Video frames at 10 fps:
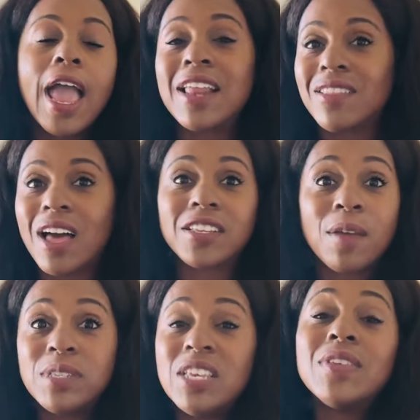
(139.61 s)
And a lot of
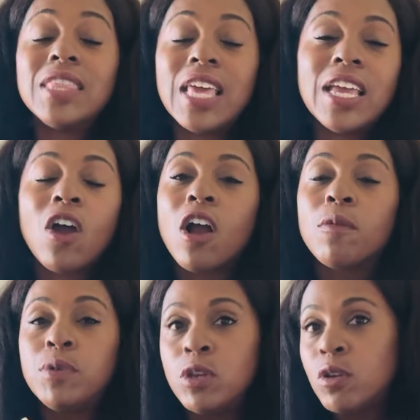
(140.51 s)
times, even then, our
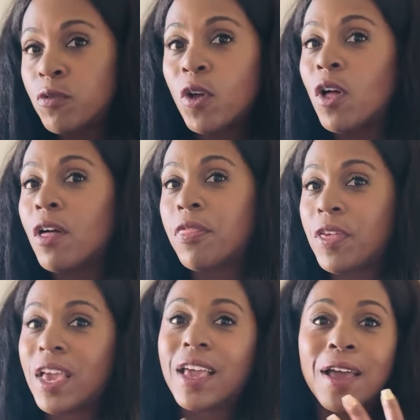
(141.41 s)
beautiful,
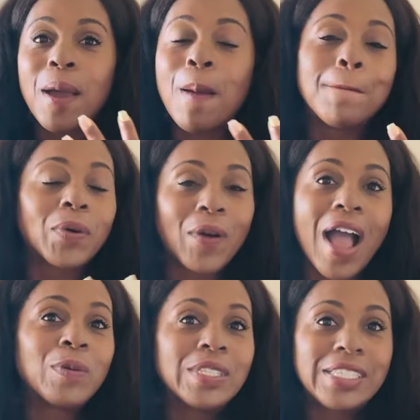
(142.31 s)
thick,
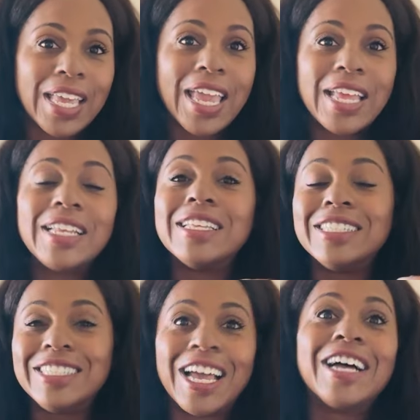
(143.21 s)
brown skin
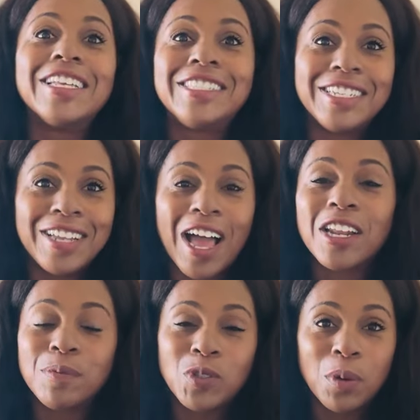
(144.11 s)
does
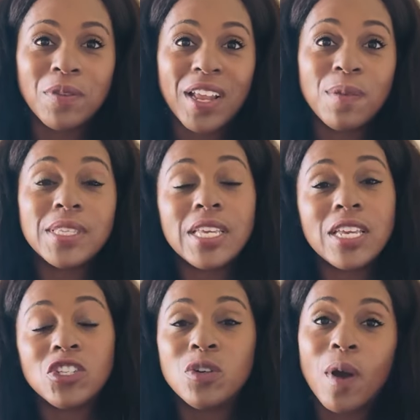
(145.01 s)
not absorb the vitamin D
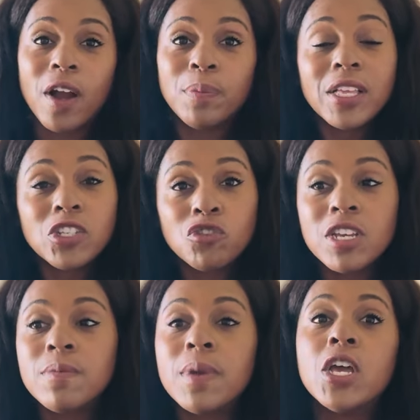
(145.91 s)
into our
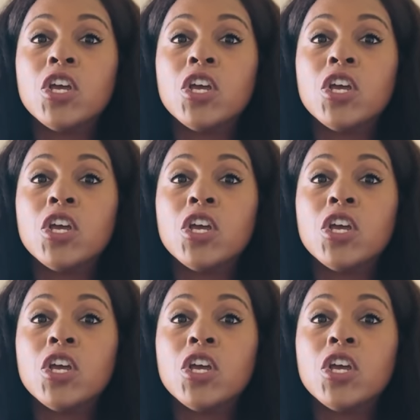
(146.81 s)
bloodstream.